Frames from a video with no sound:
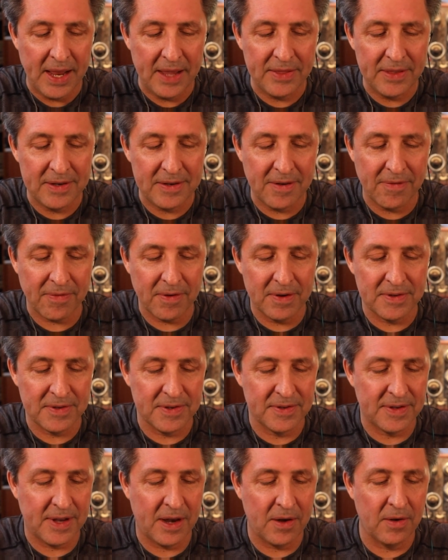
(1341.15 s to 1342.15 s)
And the
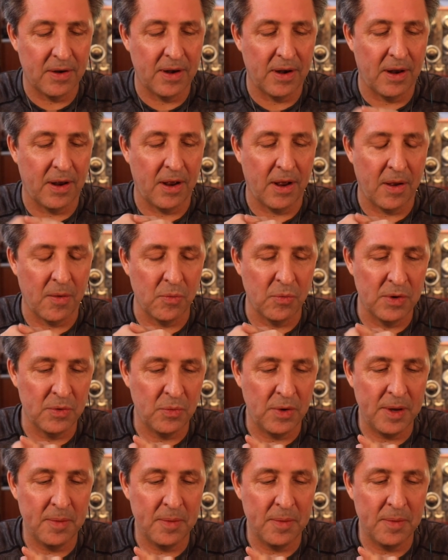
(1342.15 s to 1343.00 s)
difference is that uh, when